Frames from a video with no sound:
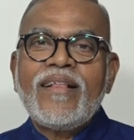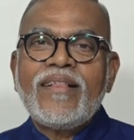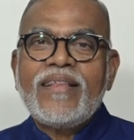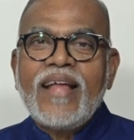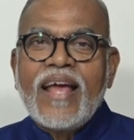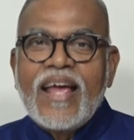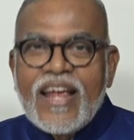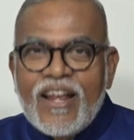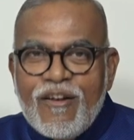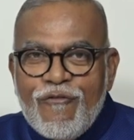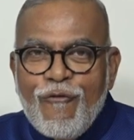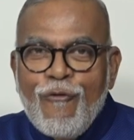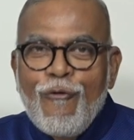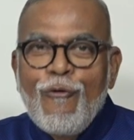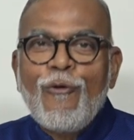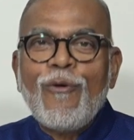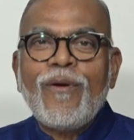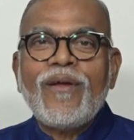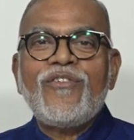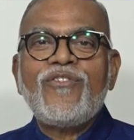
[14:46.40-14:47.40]
the
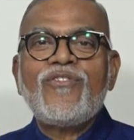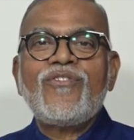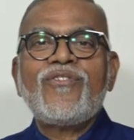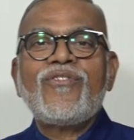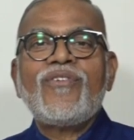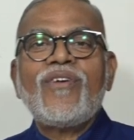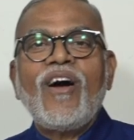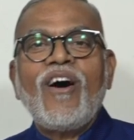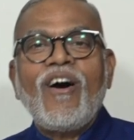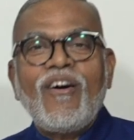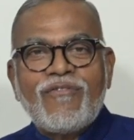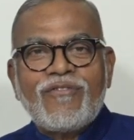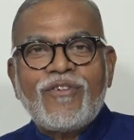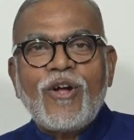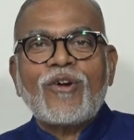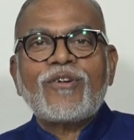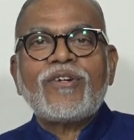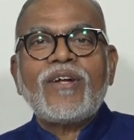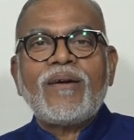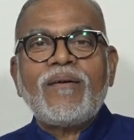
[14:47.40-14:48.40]
influence of
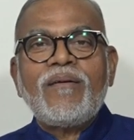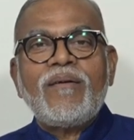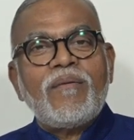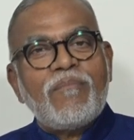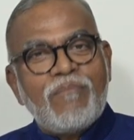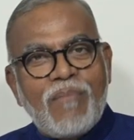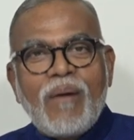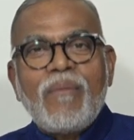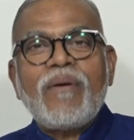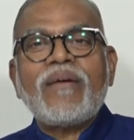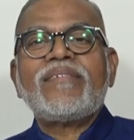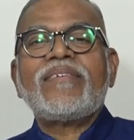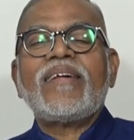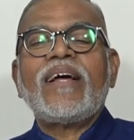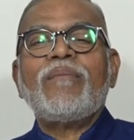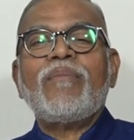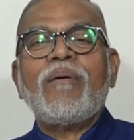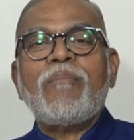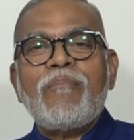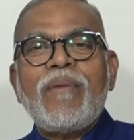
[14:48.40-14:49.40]
Dr. Baba
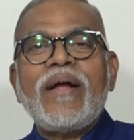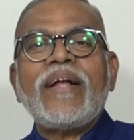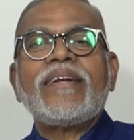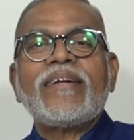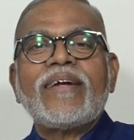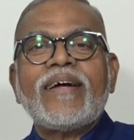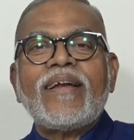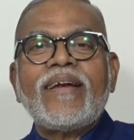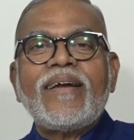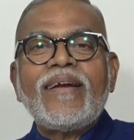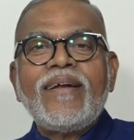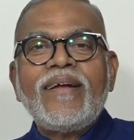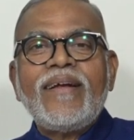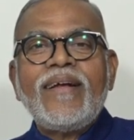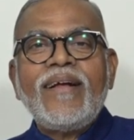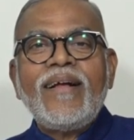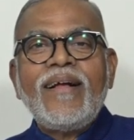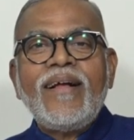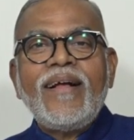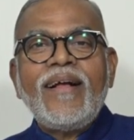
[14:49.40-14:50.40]
Saheb Ambedkar.
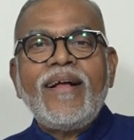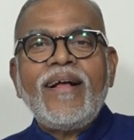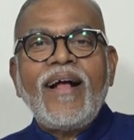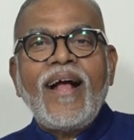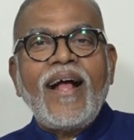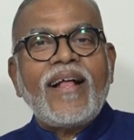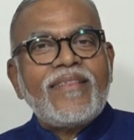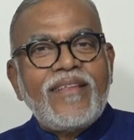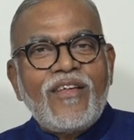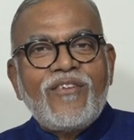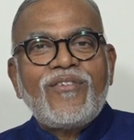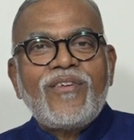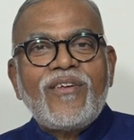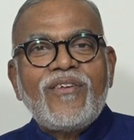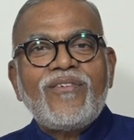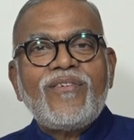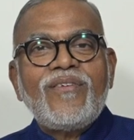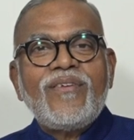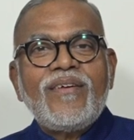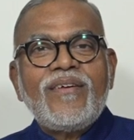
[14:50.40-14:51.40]
And this
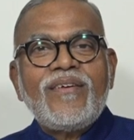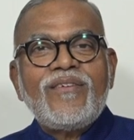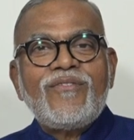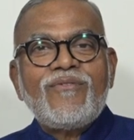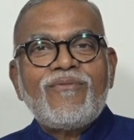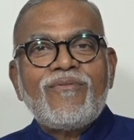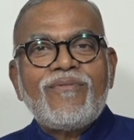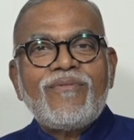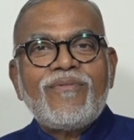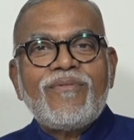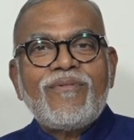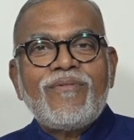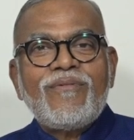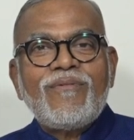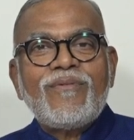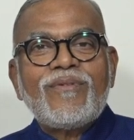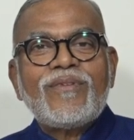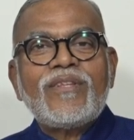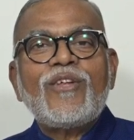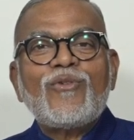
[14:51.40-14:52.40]

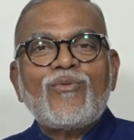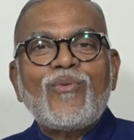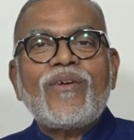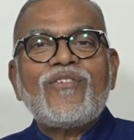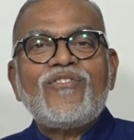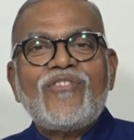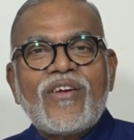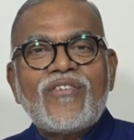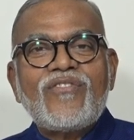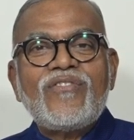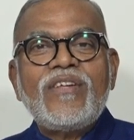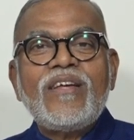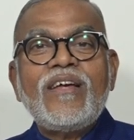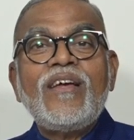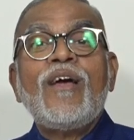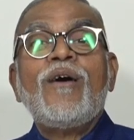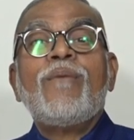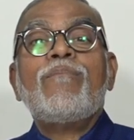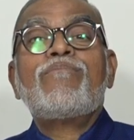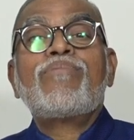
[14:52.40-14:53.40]
was just the
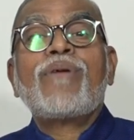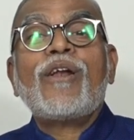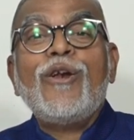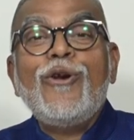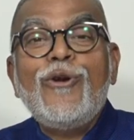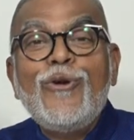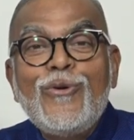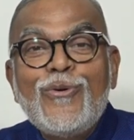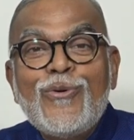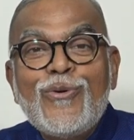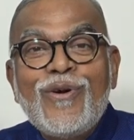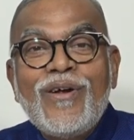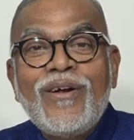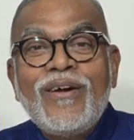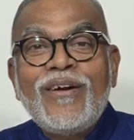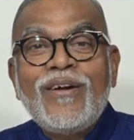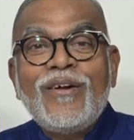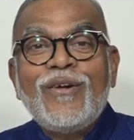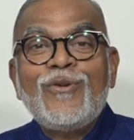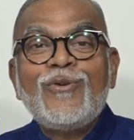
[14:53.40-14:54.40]
prelude
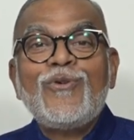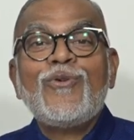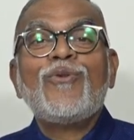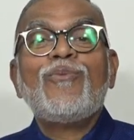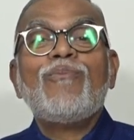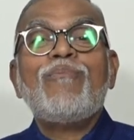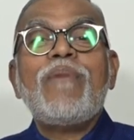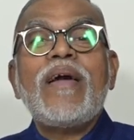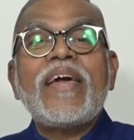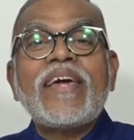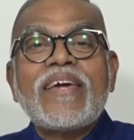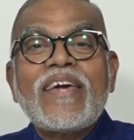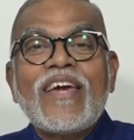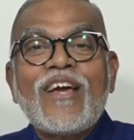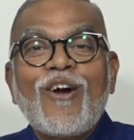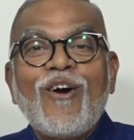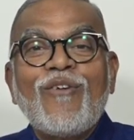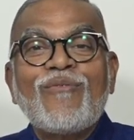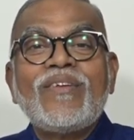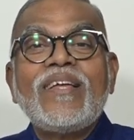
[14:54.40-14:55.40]
to
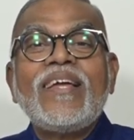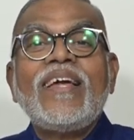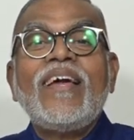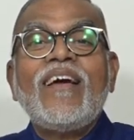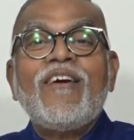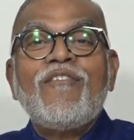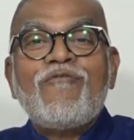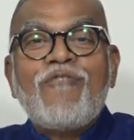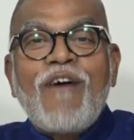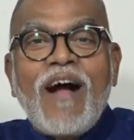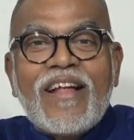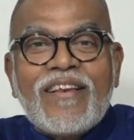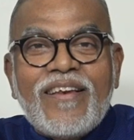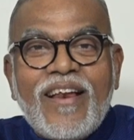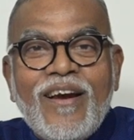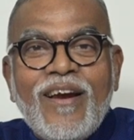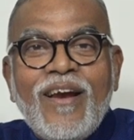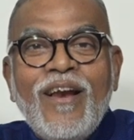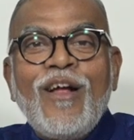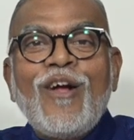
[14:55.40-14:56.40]
making of the
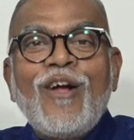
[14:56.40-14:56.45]
final